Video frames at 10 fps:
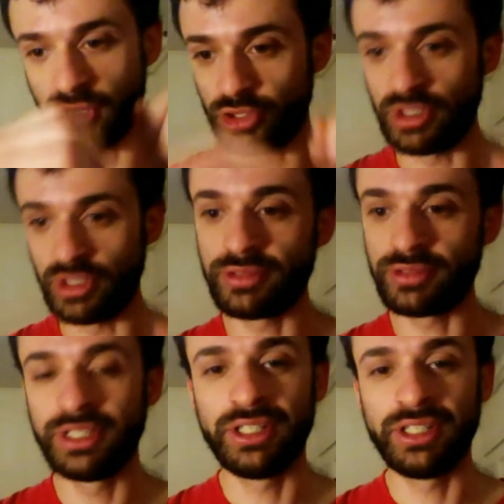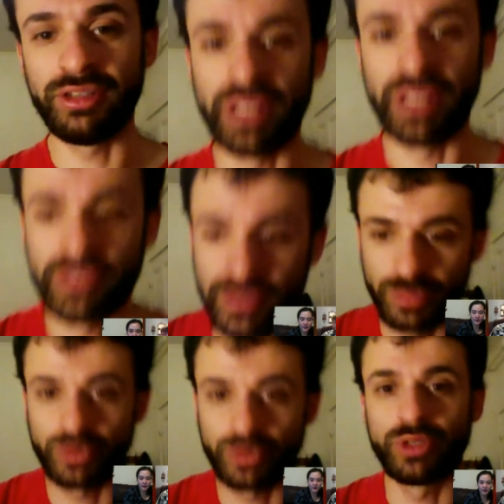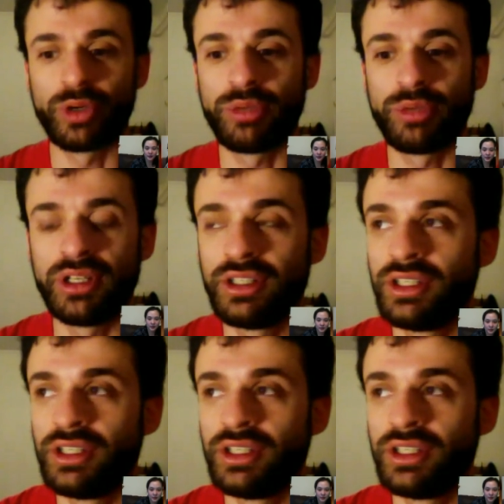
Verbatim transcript: to it, if that's going to work better.